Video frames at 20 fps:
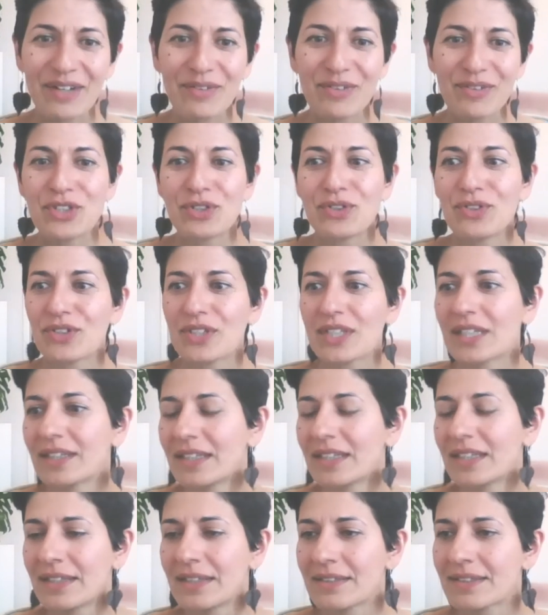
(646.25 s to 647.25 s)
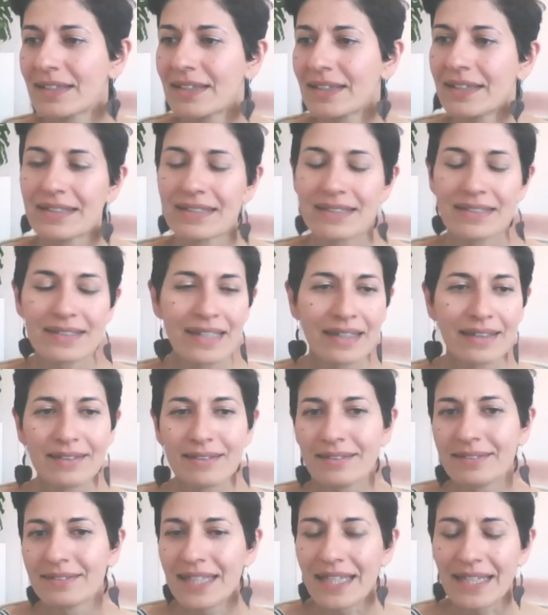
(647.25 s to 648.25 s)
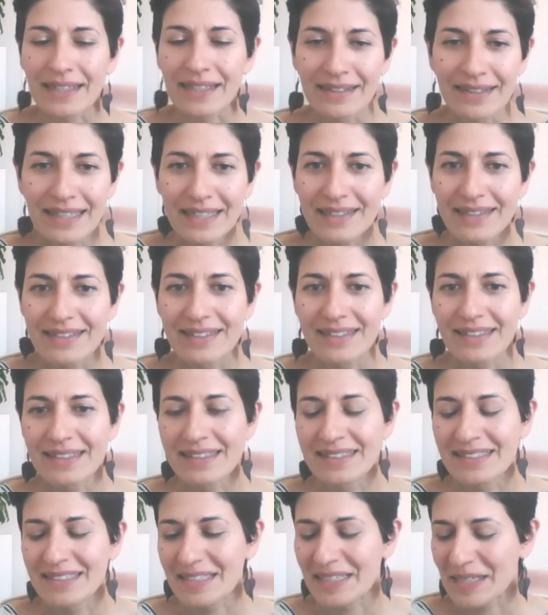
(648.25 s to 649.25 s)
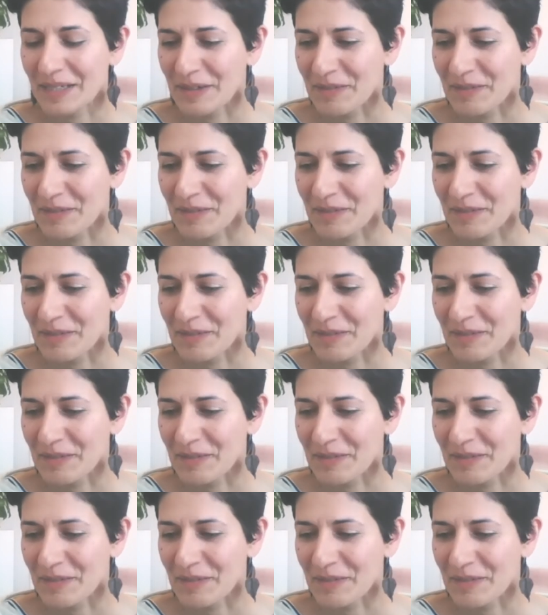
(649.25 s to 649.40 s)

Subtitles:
was using these subtle techniques, these